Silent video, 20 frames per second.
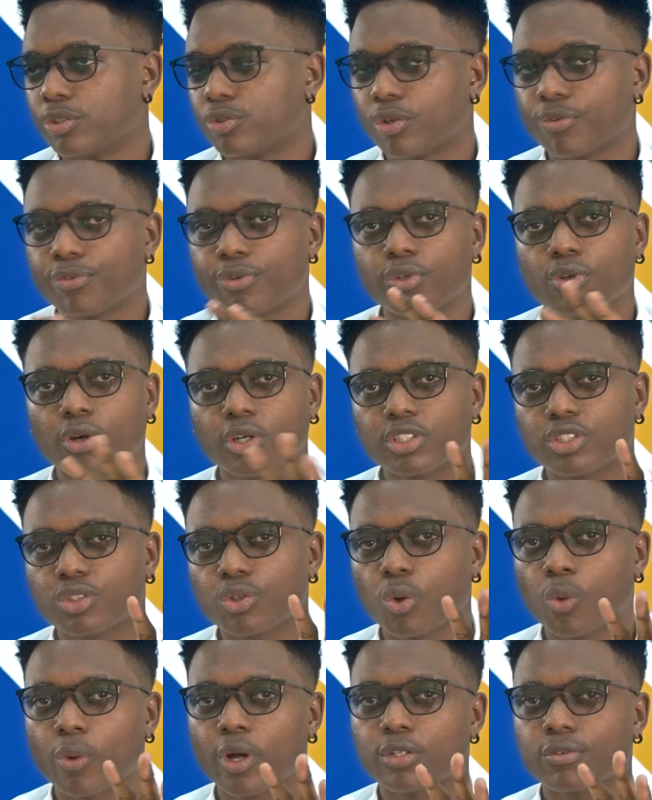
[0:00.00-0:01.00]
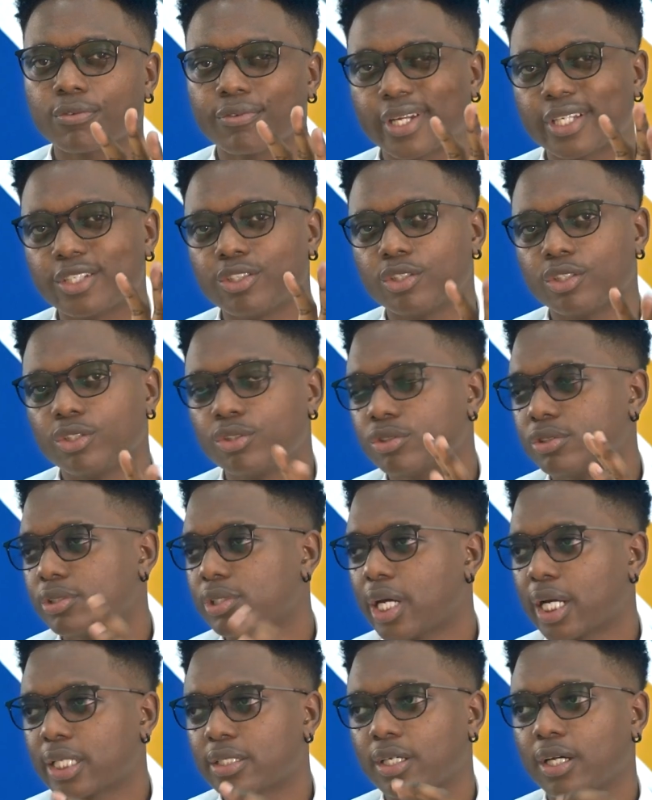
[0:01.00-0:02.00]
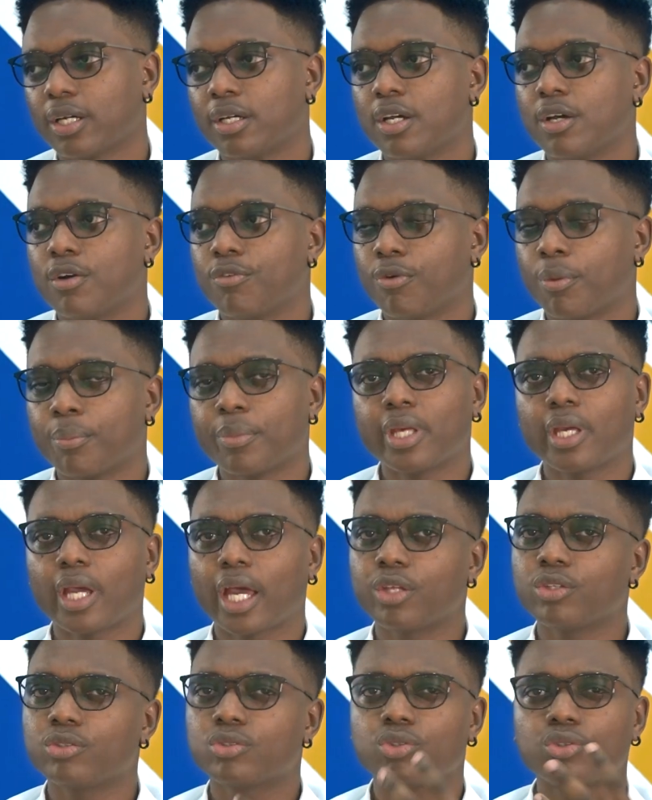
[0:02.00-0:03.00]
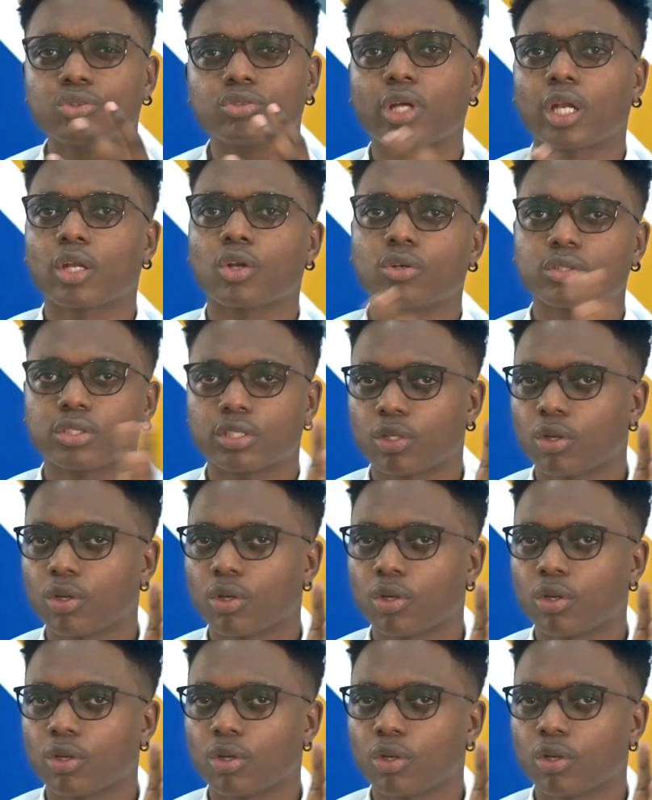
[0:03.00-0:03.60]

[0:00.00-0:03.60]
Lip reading: So if you don't know where to find your news data, for me, I used to use a lot.